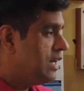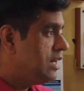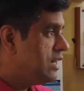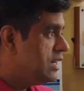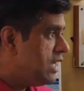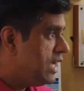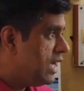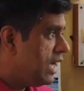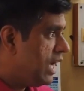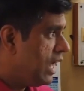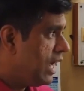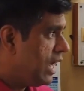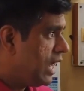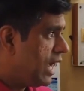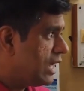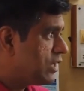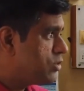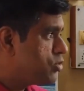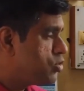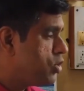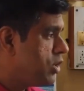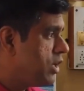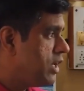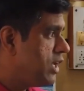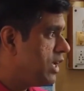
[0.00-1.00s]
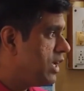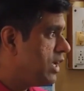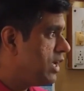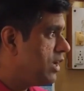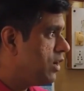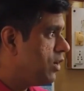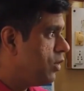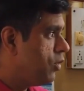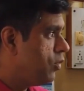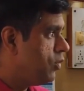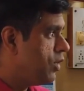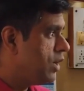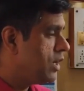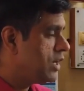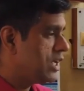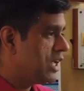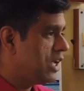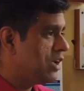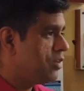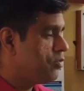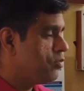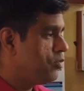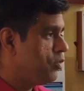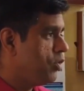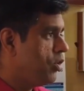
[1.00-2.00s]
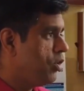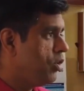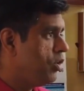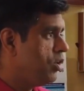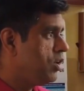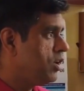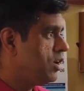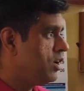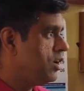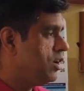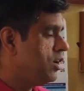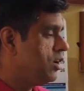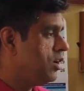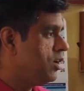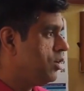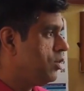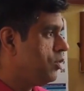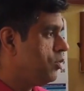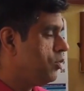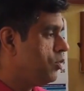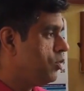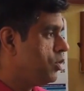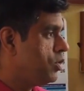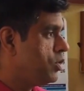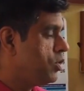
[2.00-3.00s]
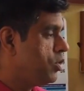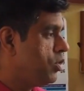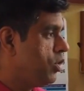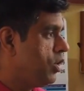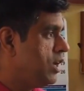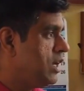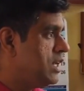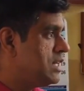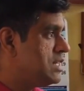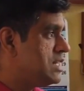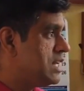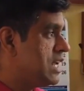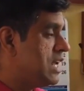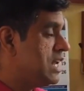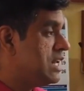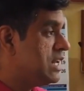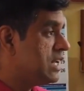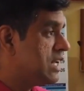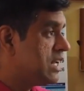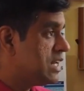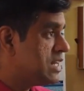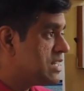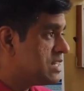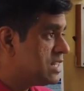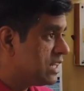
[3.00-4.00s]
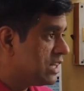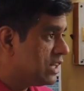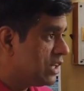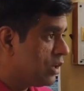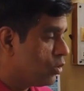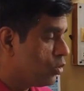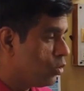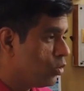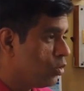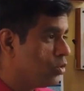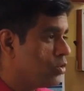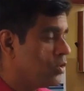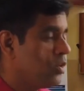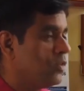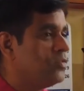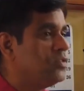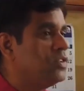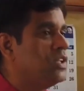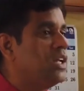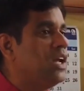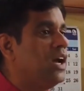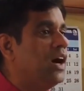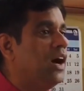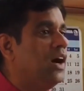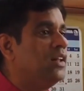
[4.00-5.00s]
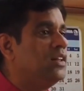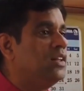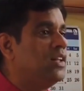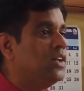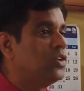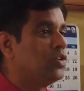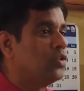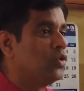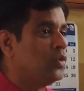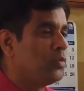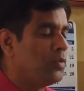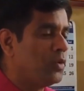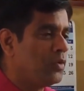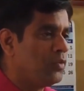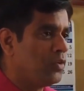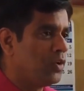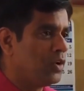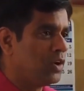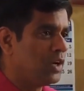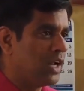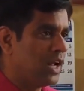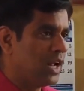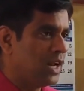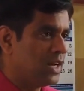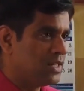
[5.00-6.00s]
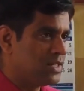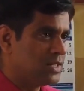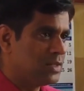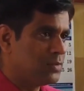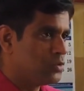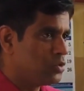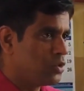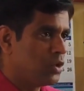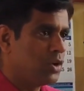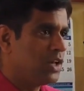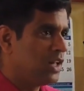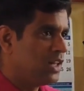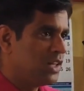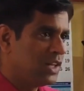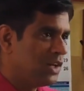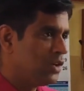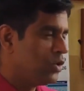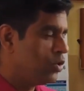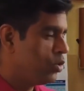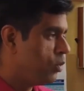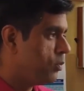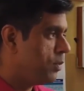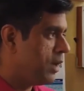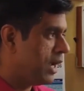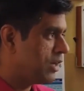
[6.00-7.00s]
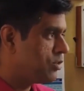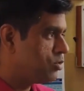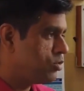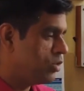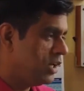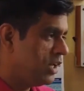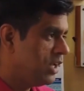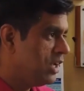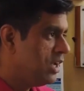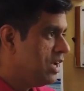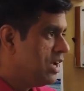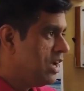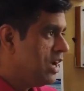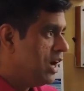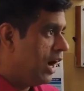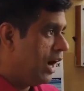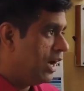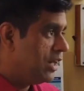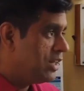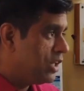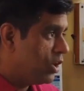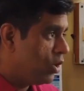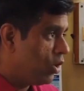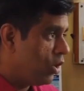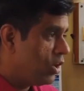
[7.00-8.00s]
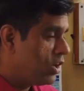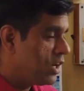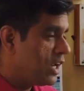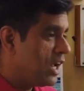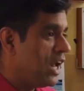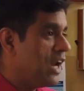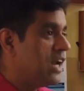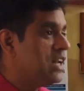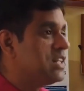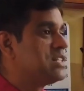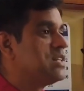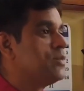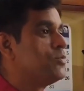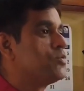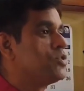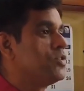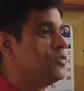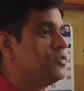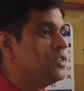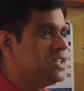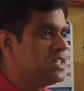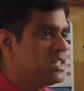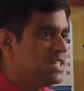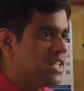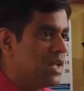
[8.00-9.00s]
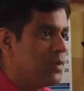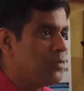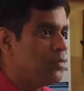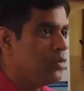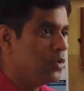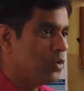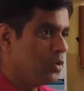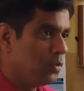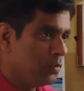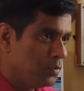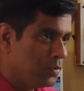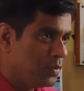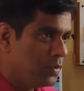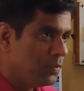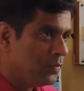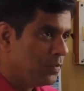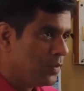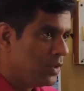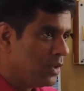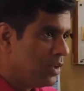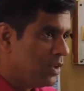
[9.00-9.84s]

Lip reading: And they are actually working for what you call as increasing the growth of the other group of organisms. Not other group actually, other organisms of the same group.